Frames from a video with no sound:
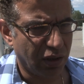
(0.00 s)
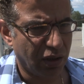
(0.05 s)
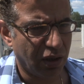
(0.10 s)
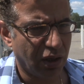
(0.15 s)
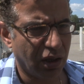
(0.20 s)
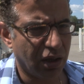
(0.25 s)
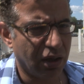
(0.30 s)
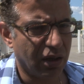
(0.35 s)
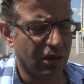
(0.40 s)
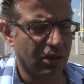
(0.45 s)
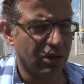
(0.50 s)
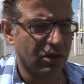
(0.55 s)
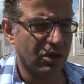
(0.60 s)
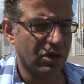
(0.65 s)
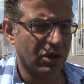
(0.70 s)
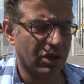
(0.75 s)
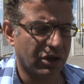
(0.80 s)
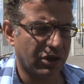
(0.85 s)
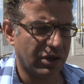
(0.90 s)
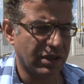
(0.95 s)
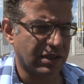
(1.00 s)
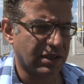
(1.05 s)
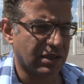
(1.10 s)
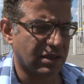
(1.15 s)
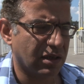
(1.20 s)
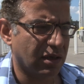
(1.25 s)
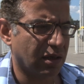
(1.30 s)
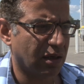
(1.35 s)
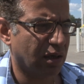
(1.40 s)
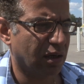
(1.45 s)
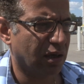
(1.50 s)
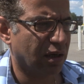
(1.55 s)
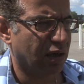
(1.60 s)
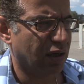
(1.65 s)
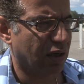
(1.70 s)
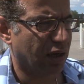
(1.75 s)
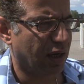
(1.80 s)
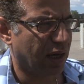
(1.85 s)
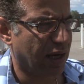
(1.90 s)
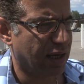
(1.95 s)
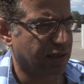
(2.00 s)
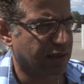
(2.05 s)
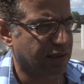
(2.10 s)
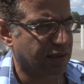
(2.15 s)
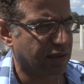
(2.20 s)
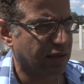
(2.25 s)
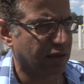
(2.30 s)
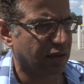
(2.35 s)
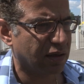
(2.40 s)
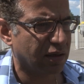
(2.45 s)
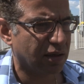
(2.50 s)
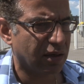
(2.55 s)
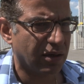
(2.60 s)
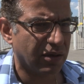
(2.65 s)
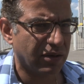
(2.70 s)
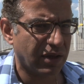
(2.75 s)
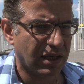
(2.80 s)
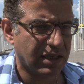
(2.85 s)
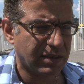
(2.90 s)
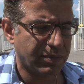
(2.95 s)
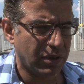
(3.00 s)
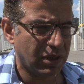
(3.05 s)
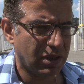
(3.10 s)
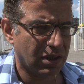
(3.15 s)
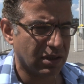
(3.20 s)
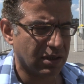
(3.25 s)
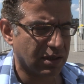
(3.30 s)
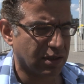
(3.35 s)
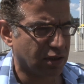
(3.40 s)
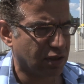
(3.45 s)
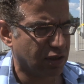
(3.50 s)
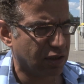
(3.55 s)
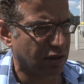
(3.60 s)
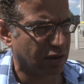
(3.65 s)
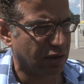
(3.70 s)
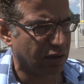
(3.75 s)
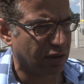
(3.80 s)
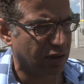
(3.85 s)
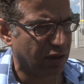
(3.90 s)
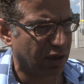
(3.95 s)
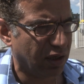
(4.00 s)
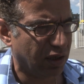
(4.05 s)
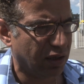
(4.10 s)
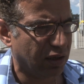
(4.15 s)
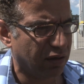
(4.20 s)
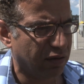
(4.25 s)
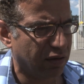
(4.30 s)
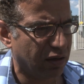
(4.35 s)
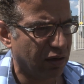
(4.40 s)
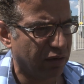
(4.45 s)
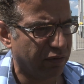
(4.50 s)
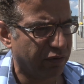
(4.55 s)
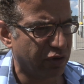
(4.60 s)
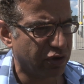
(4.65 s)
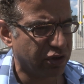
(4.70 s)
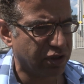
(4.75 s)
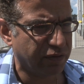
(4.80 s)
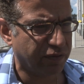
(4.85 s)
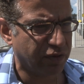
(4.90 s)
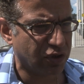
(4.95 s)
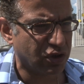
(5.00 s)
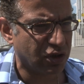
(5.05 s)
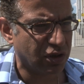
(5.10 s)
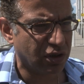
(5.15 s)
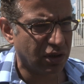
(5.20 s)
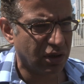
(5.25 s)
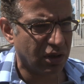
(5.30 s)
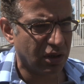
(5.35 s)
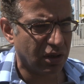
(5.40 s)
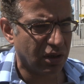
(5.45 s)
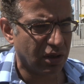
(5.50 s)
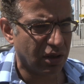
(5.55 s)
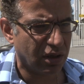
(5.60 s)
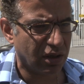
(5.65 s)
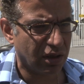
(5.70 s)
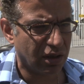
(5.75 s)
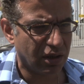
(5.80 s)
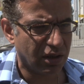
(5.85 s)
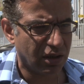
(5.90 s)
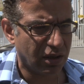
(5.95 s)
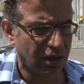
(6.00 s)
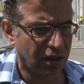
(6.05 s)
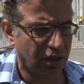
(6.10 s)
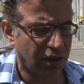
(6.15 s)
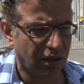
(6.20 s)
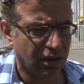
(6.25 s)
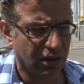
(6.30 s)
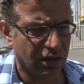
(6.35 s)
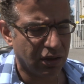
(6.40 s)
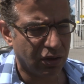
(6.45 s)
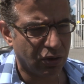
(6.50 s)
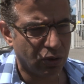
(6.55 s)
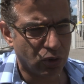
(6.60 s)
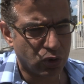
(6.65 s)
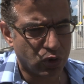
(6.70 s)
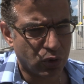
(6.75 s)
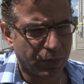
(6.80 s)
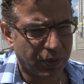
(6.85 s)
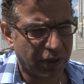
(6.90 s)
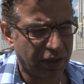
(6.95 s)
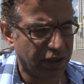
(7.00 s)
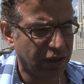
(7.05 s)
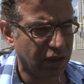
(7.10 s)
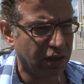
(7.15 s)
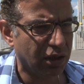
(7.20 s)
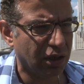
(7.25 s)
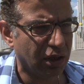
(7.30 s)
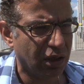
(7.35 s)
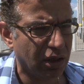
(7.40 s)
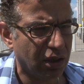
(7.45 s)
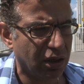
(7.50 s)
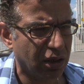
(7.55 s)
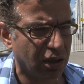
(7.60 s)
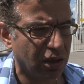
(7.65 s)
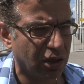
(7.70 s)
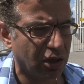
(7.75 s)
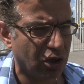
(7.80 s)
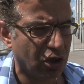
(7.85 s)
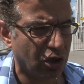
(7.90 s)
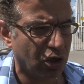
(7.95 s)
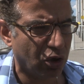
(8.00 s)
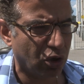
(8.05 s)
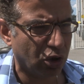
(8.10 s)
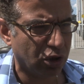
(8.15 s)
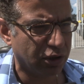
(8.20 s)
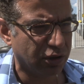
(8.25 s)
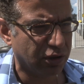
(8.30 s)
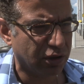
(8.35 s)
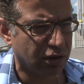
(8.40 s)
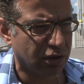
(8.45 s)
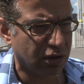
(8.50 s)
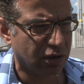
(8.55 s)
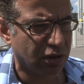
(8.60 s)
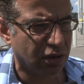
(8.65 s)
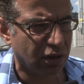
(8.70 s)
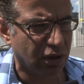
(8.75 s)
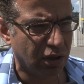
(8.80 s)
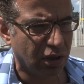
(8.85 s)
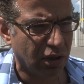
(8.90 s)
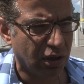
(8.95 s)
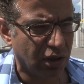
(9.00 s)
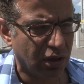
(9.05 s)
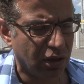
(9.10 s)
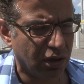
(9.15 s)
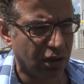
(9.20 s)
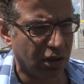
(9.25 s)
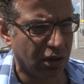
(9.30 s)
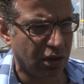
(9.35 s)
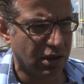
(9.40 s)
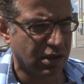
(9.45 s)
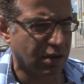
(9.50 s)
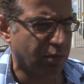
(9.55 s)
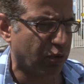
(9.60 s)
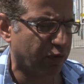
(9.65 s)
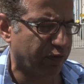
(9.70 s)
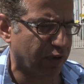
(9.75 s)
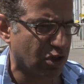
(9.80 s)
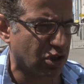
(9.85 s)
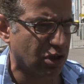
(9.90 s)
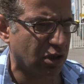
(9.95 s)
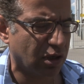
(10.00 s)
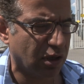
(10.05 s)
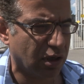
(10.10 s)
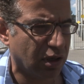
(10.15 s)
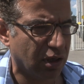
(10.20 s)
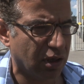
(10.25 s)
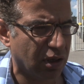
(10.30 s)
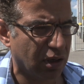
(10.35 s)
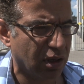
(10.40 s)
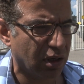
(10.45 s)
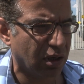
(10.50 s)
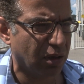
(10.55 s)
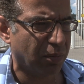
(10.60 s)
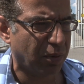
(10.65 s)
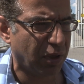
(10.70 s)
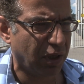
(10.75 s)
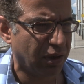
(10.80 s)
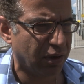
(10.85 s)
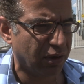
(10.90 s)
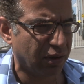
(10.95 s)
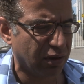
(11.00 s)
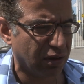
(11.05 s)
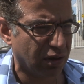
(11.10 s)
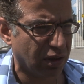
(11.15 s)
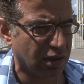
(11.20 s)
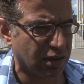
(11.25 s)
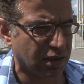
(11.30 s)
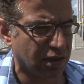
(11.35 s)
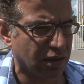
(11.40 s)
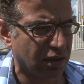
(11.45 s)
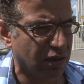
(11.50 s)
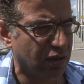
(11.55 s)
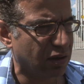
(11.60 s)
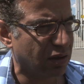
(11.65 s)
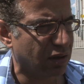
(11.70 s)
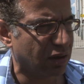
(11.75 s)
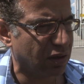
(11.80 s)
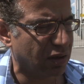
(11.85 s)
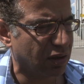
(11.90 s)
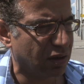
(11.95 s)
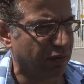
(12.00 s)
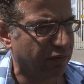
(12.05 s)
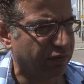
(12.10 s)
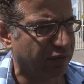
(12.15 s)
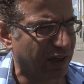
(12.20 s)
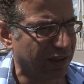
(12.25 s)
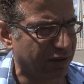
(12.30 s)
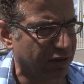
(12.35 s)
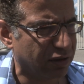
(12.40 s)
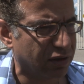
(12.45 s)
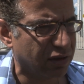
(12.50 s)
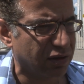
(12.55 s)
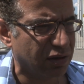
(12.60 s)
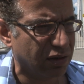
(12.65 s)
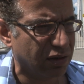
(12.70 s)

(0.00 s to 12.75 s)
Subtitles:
Yeah, Chris has the experience in first division. He also played in Holland. He's a professional player. He's a fighter.